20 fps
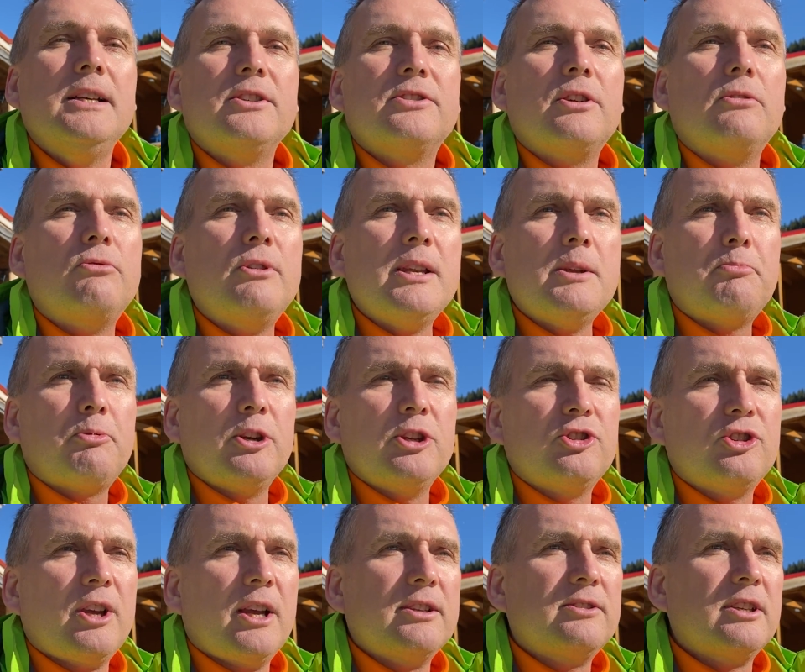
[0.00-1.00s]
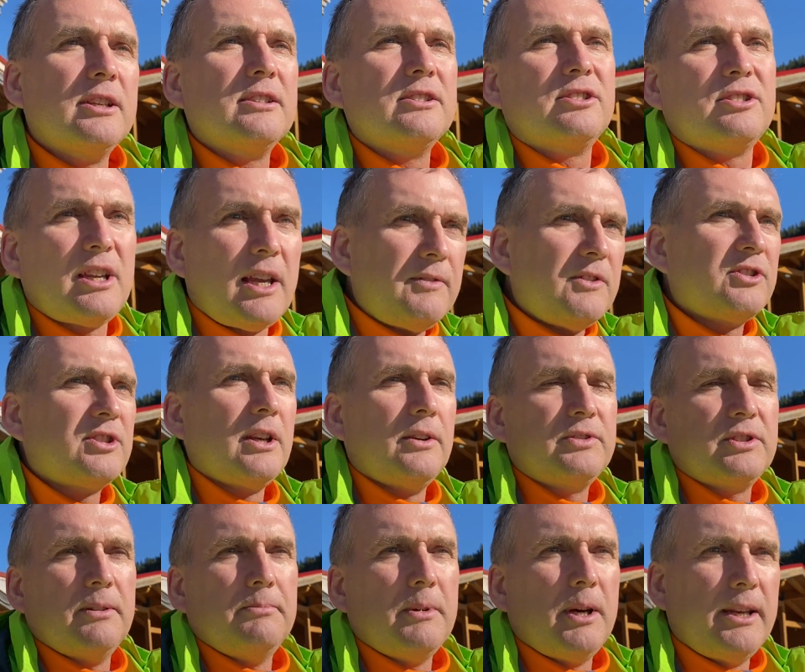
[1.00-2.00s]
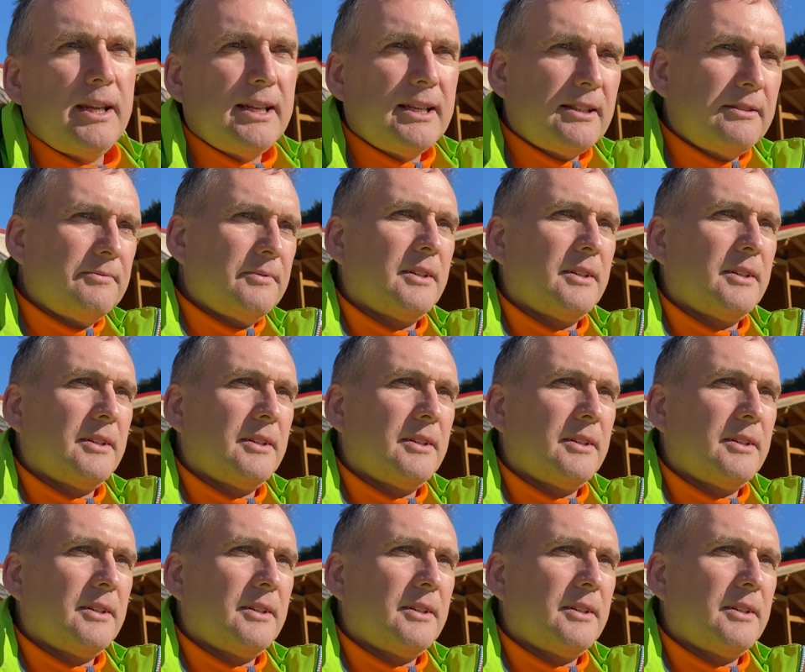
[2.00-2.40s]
So really appreciate it. Save yourself some money.